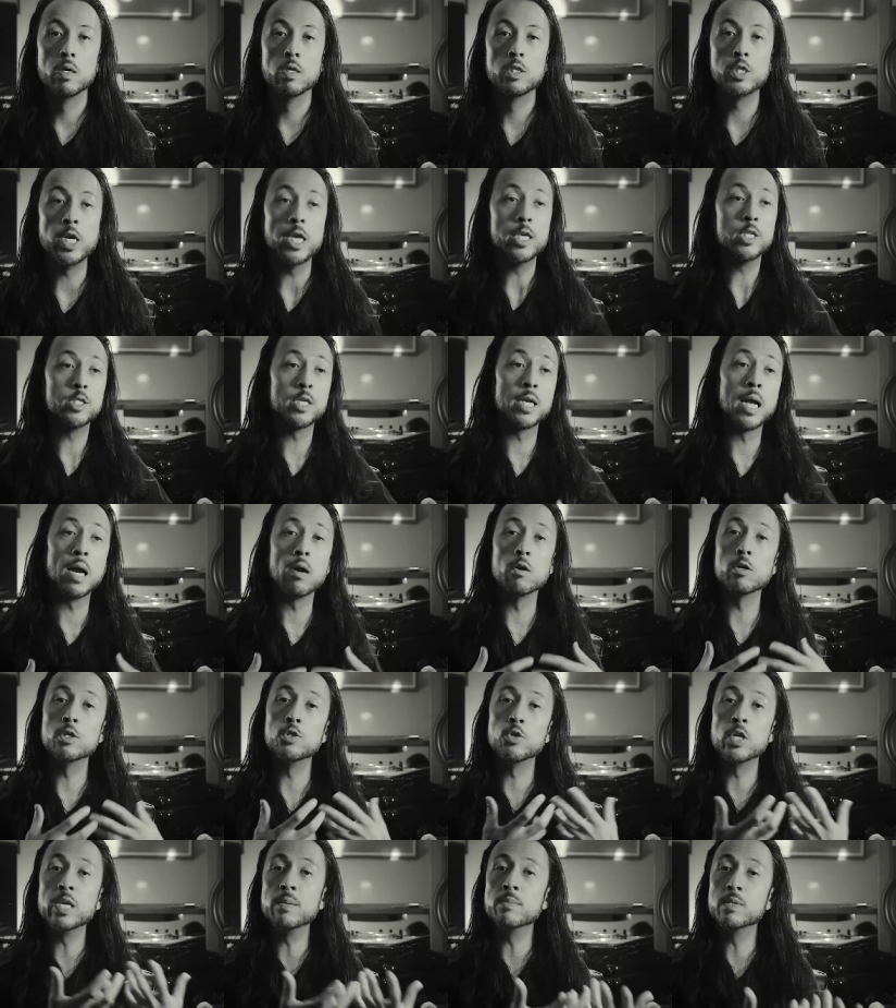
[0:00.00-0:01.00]
chasing
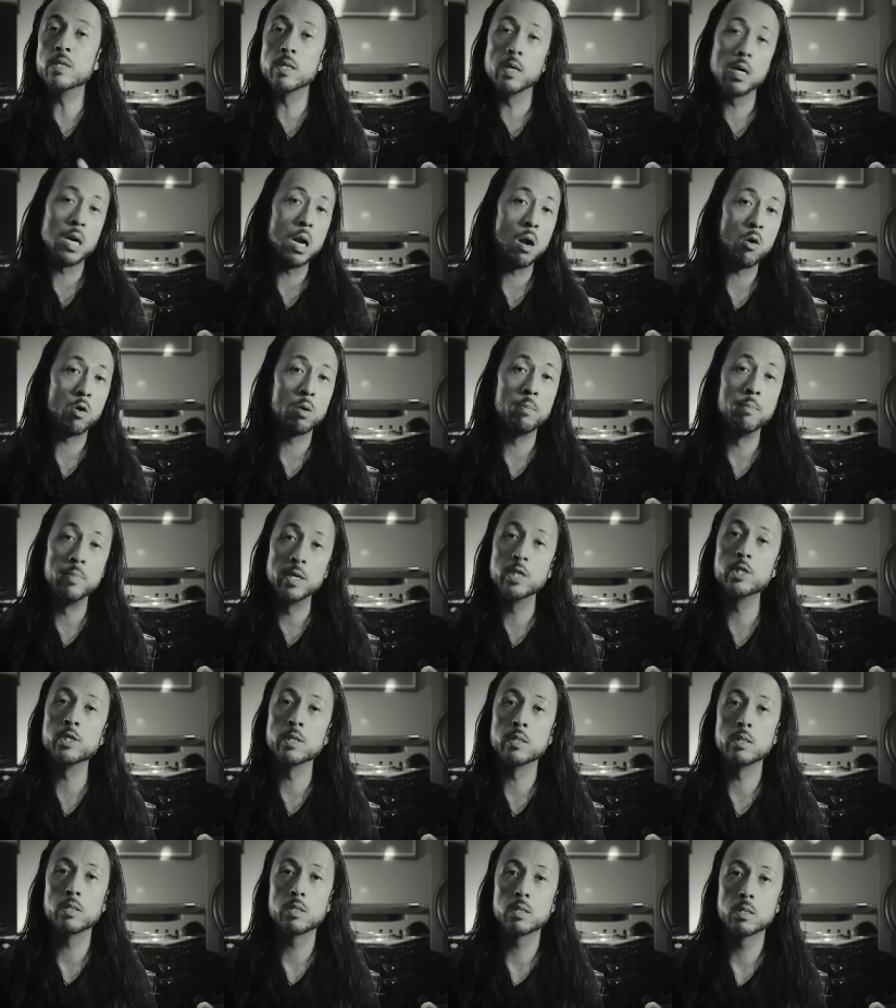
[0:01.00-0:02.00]
our dreams and our
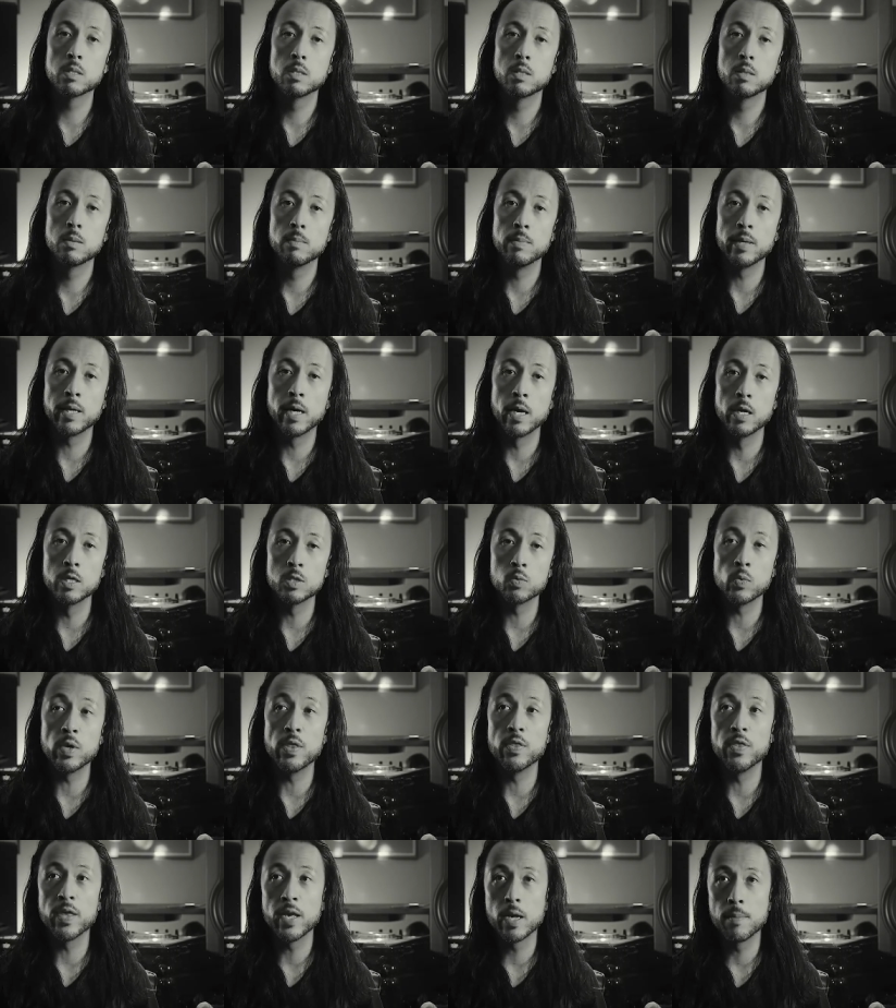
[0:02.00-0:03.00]
ambitions because
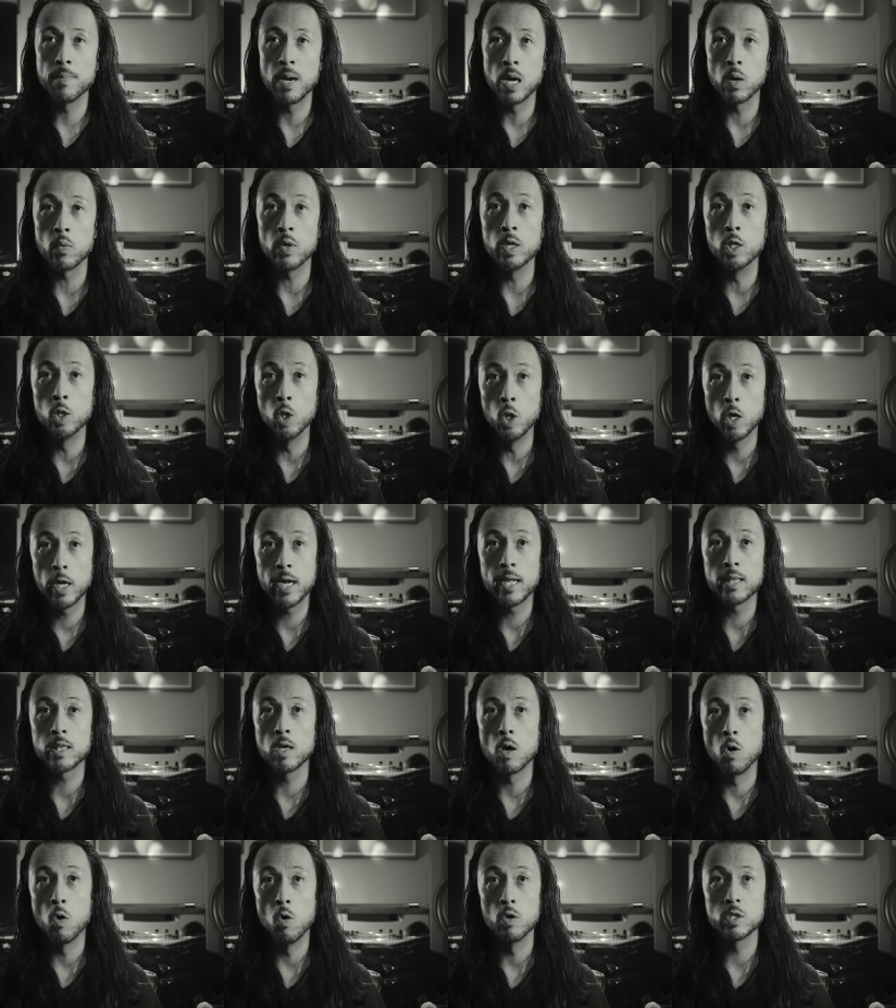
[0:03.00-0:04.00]
we think about it, we look
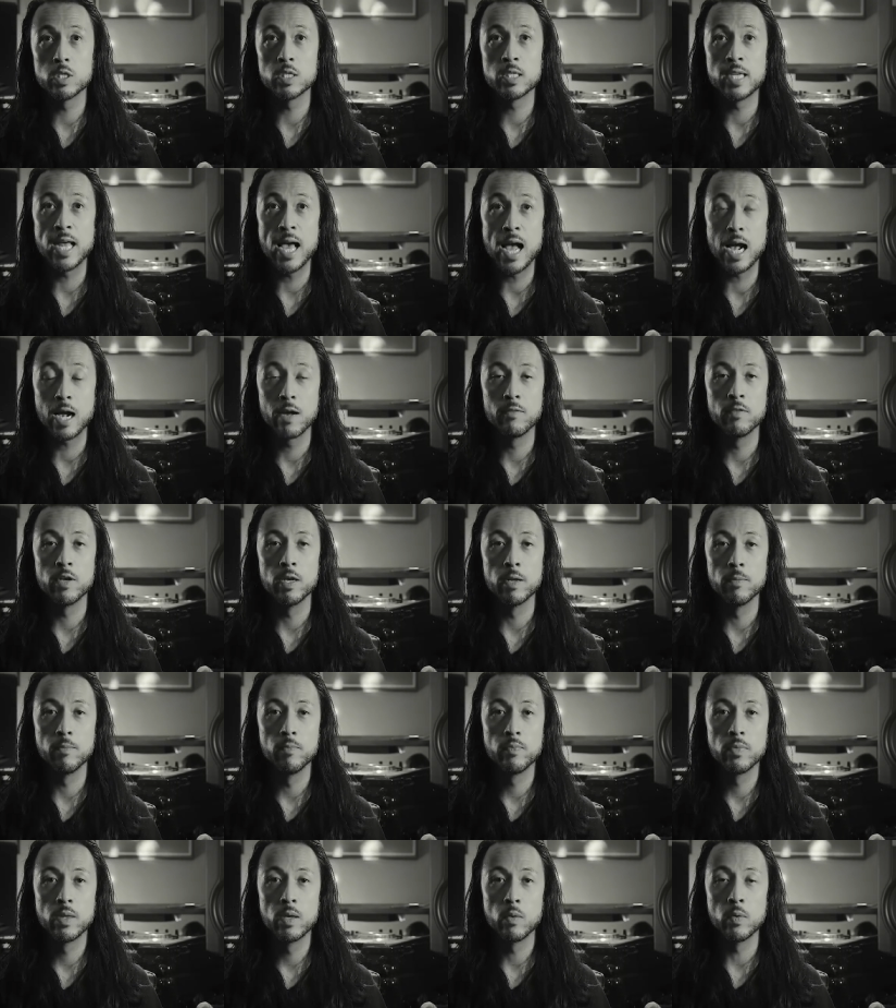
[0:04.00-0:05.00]
at the whole stack of
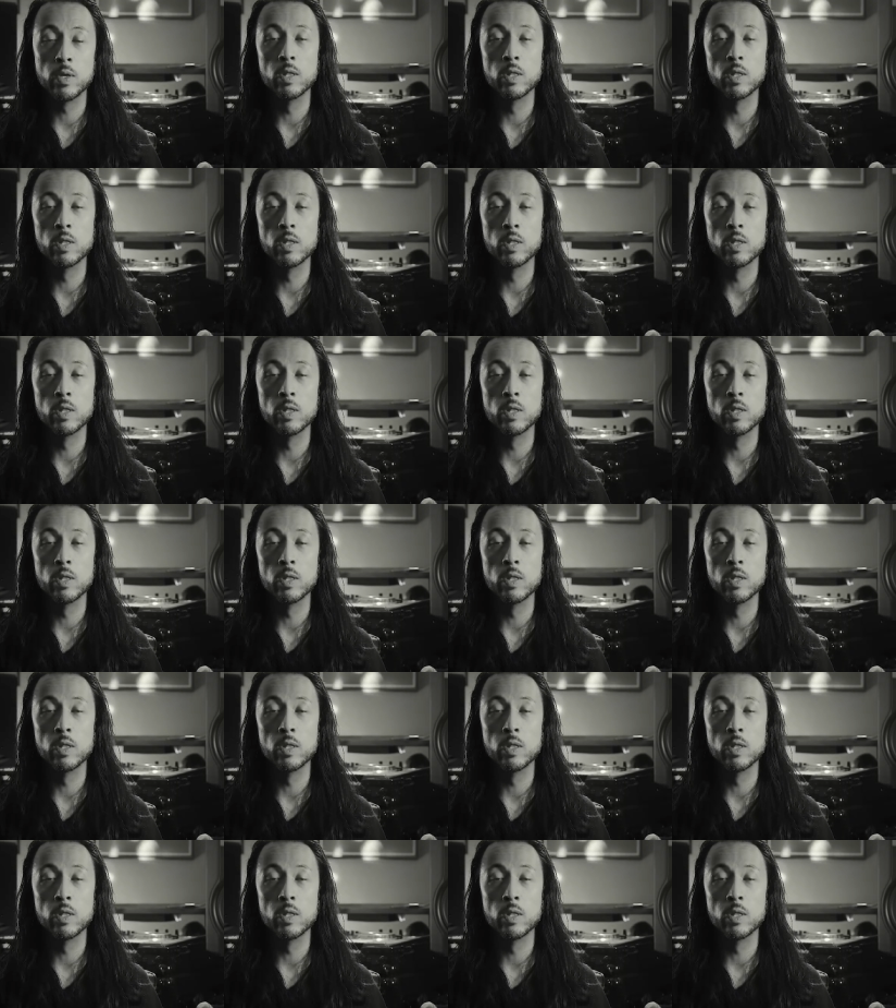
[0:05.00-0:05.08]
it,